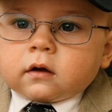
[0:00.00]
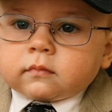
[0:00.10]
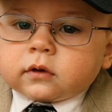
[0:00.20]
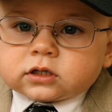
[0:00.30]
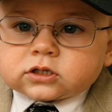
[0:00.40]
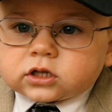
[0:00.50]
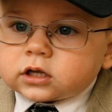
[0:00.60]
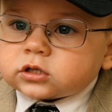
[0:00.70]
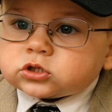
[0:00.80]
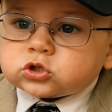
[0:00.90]
that this
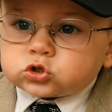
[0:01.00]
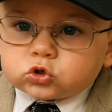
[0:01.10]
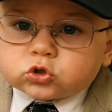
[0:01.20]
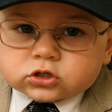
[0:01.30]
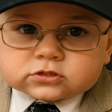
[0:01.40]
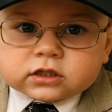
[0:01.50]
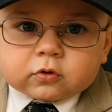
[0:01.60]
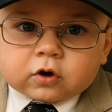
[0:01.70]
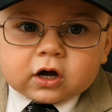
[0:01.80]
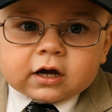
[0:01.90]
Constitution is a
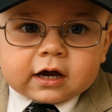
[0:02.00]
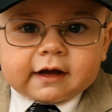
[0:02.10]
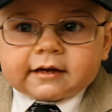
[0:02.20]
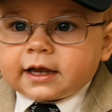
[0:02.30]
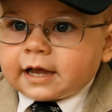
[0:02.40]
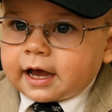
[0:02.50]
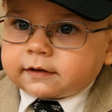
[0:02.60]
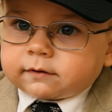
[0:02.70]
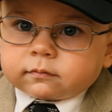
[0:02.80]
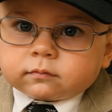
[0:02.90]
very unique
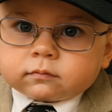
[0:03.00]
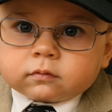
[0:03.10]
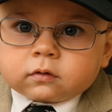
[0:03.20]
document,